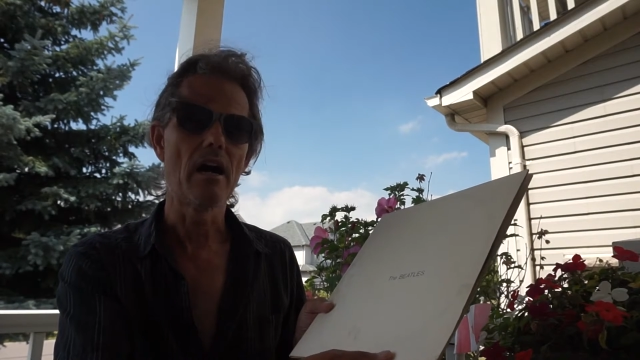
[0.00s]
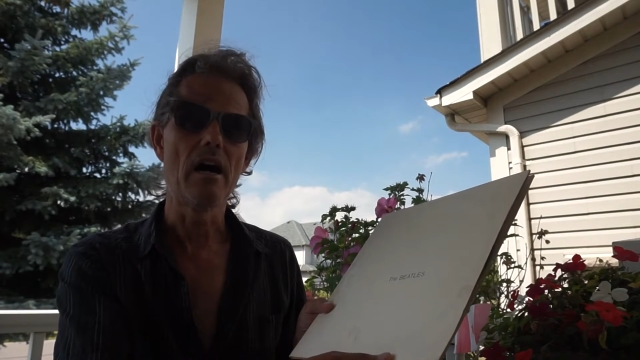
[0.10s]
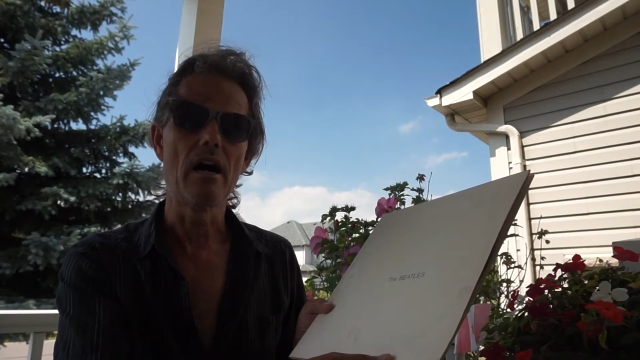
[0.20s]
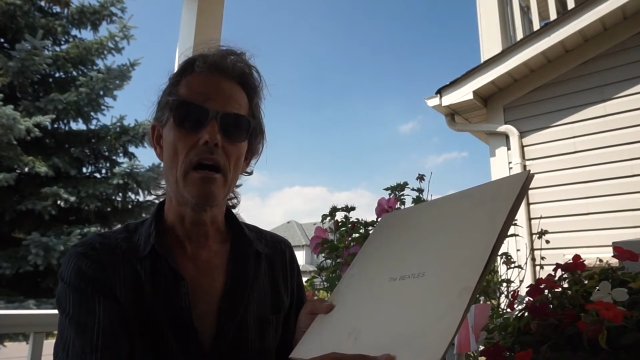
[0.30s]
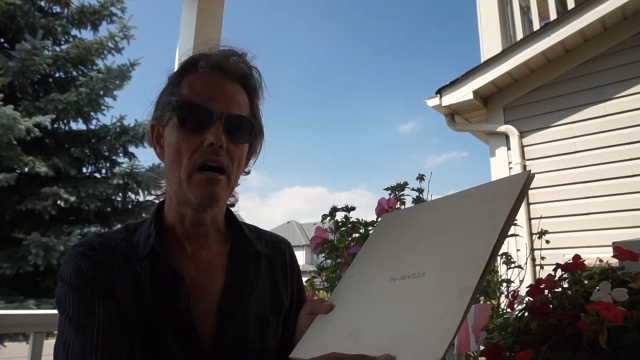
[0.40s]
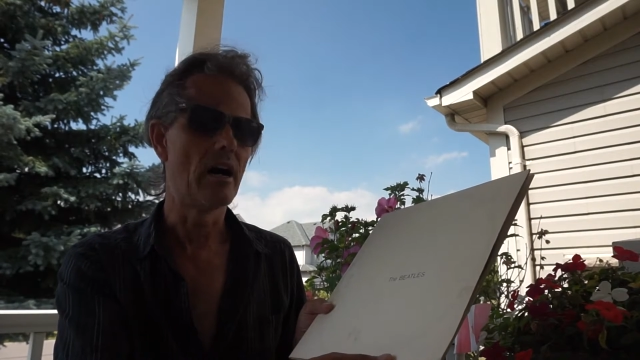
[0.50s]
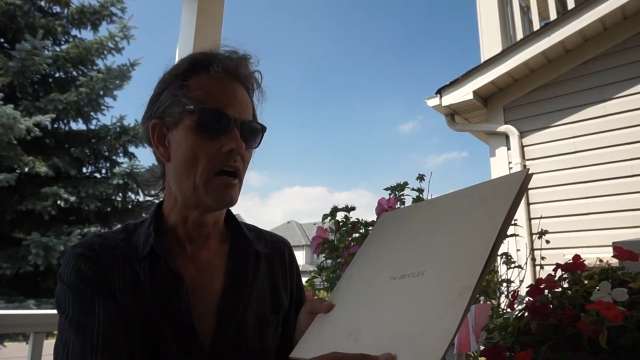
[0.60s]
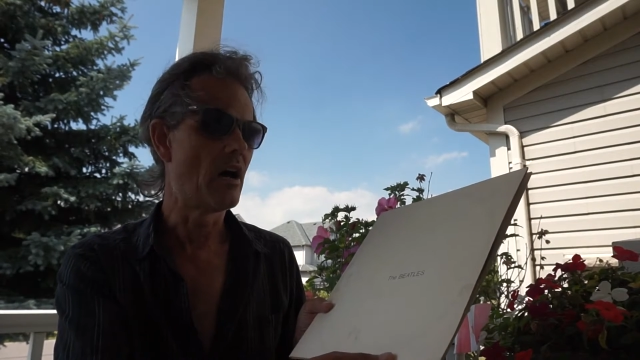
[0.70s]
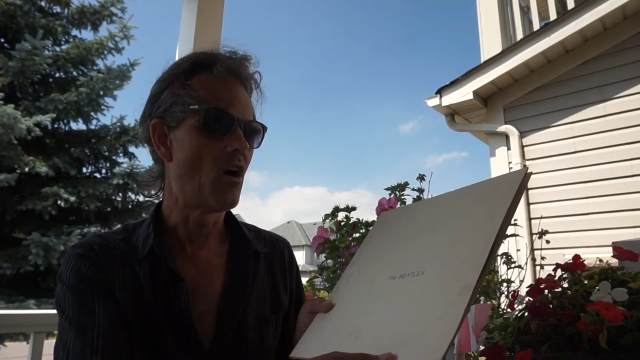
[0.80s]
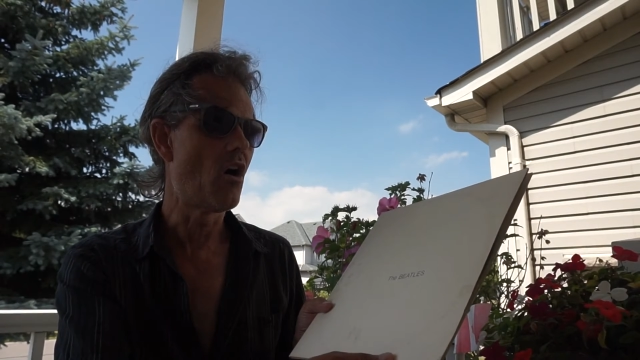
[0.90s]

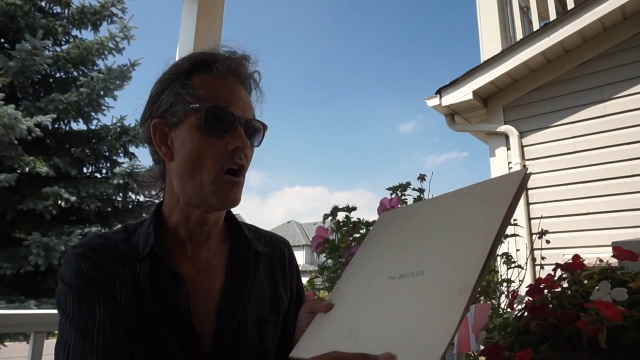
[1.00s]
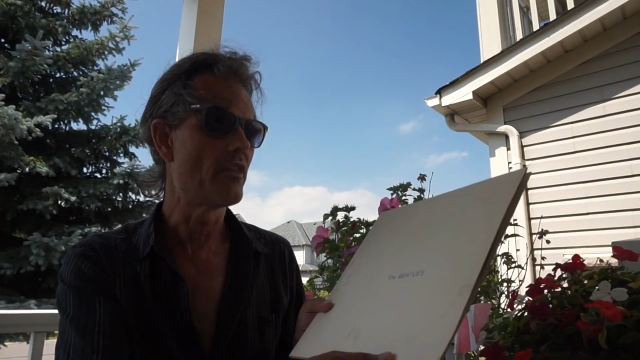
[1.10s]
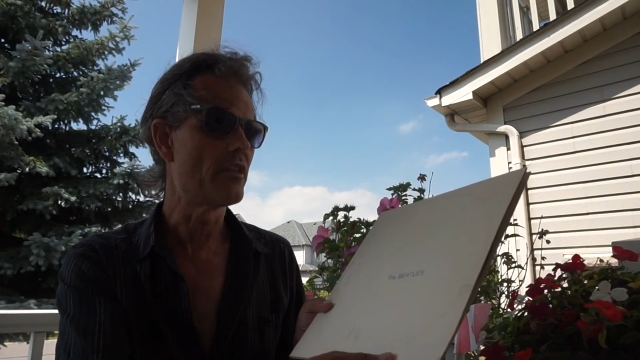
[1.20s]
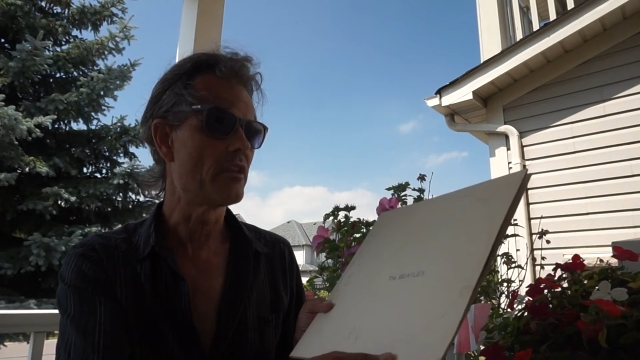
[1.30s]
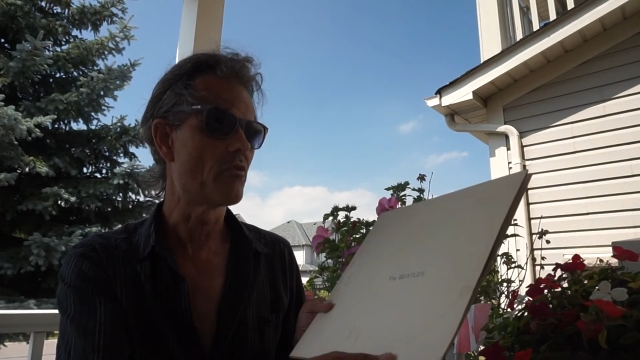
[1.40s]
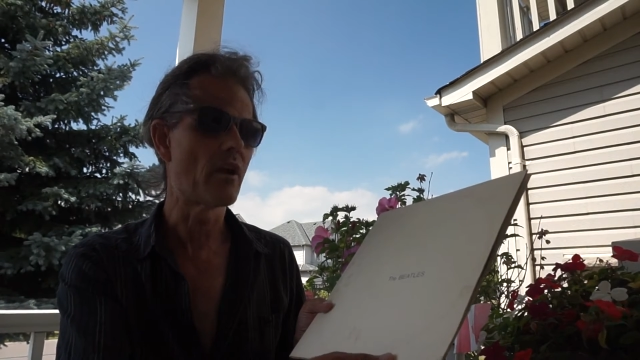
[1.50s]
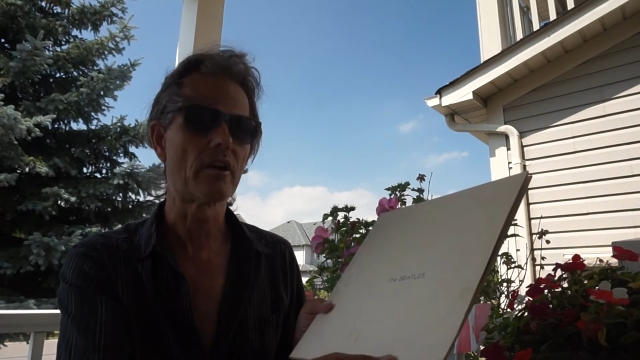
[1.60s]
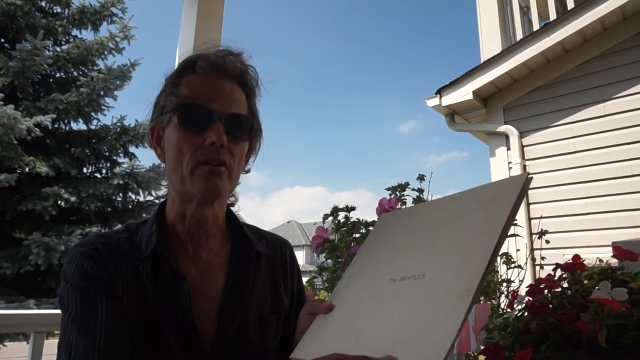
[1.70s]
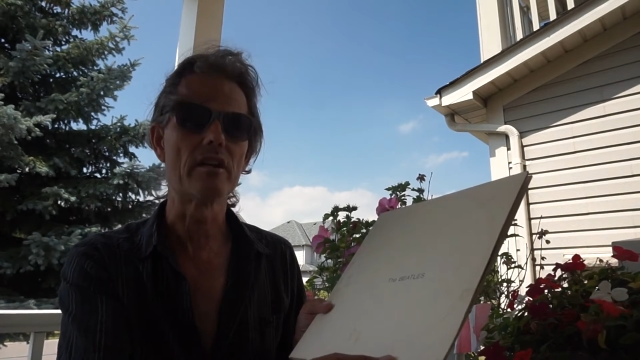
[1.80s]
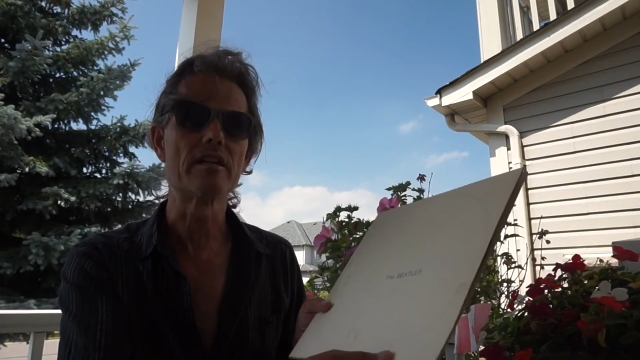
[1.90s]
on the
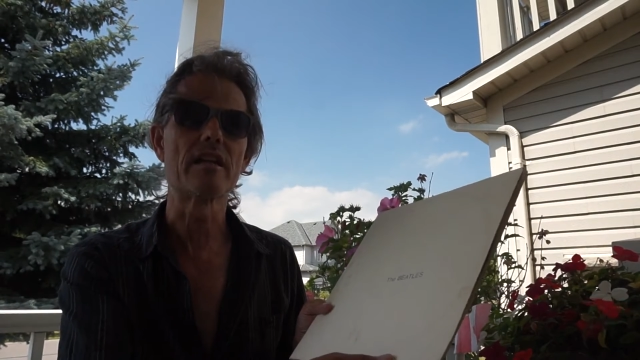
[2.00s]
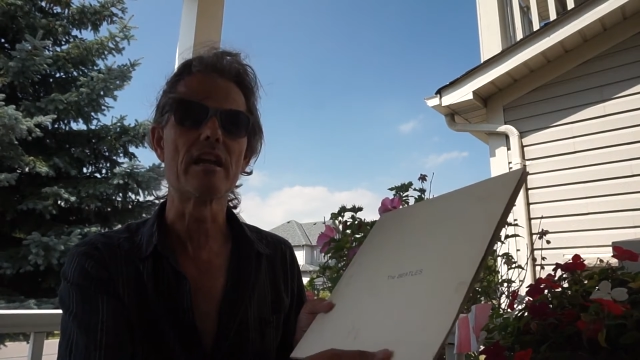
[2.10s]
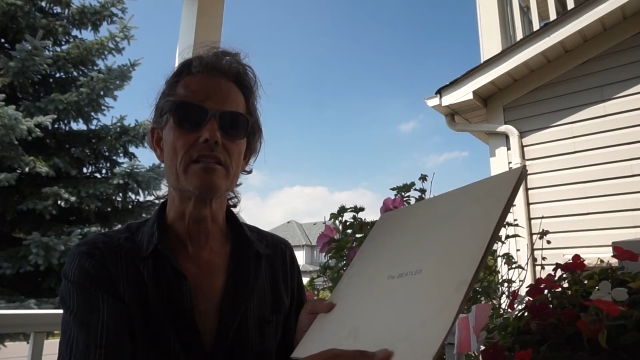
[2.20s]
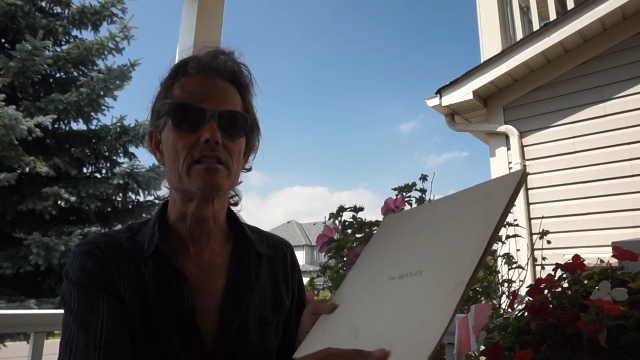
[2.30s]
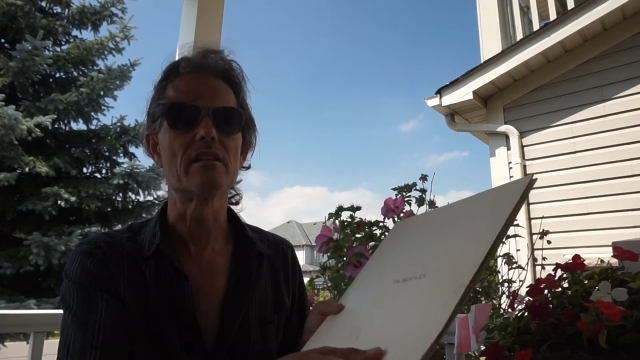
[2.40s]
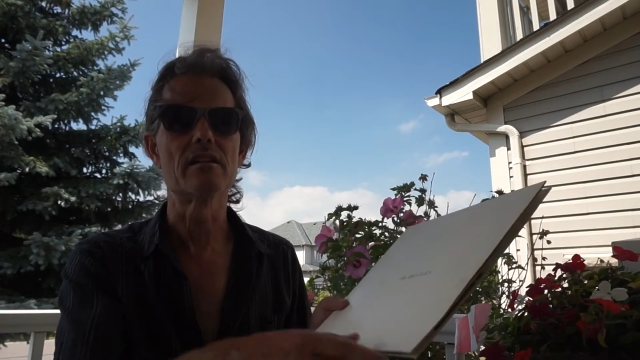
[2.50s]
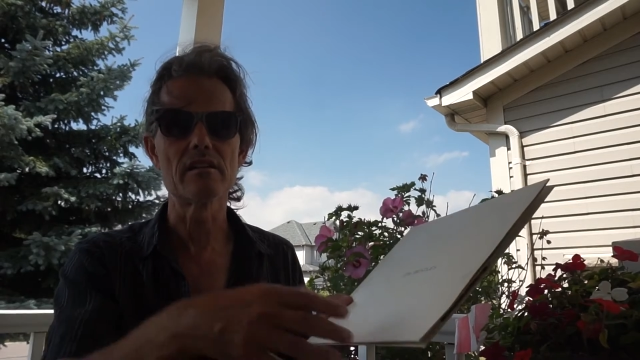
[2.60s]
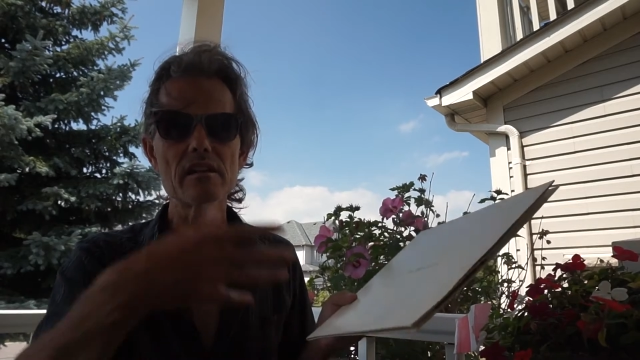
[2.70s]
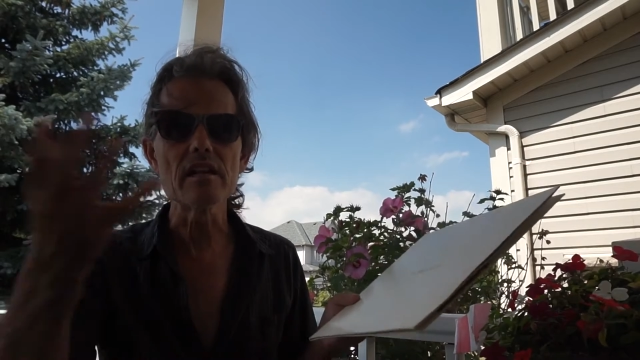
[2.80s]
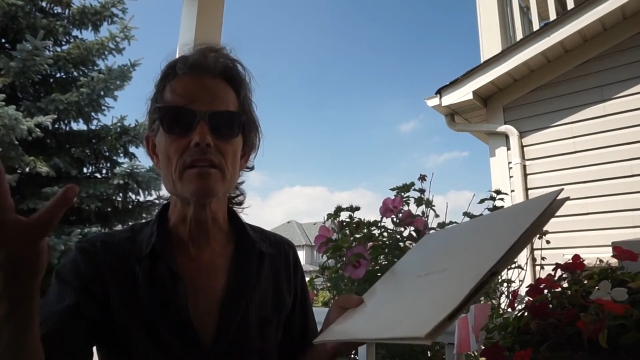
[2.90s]
record indicates that it
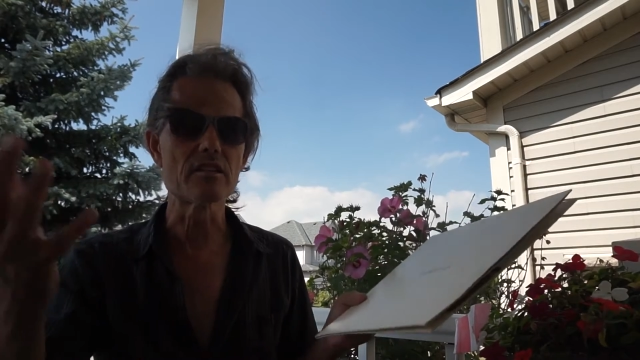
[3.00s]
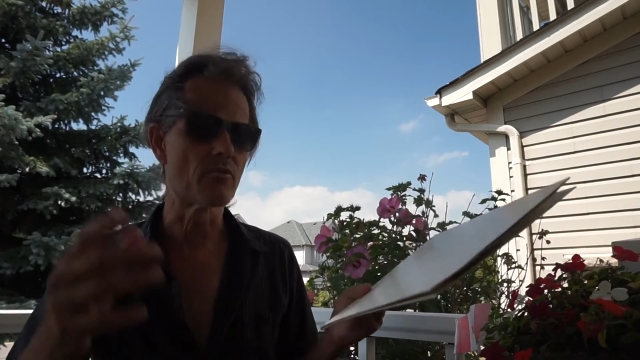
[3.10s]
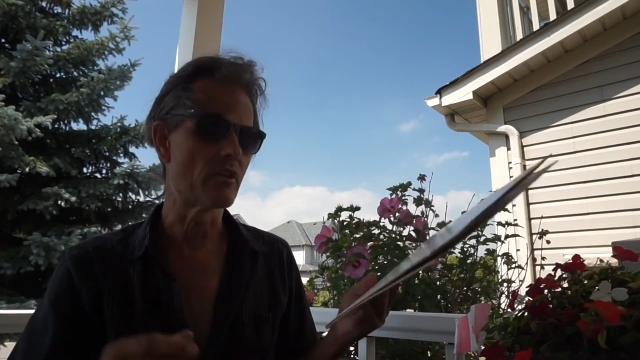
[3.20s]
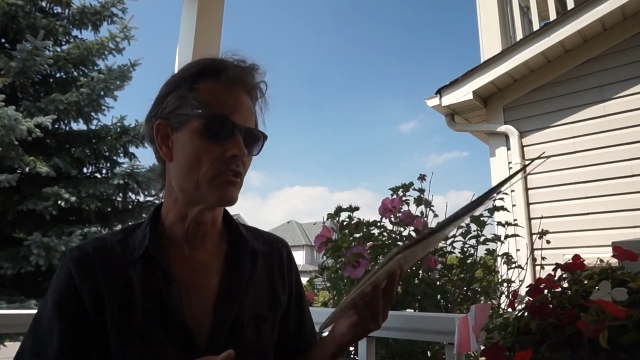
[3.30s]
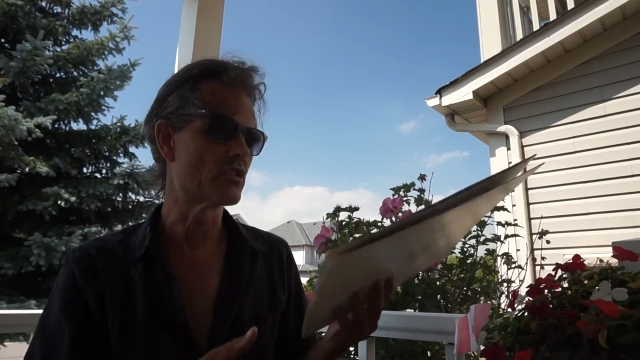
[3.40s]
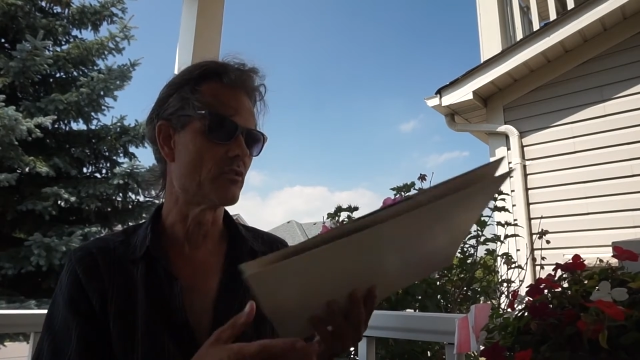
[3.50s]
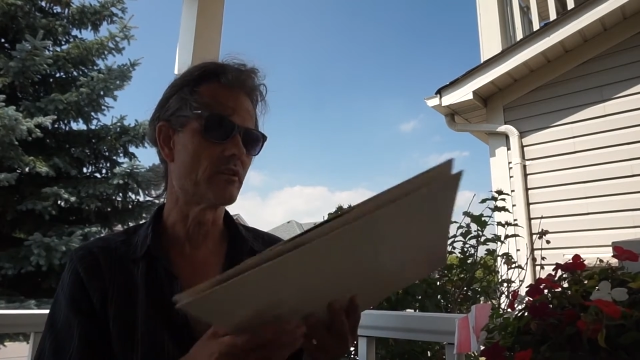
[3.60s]
is a reissue.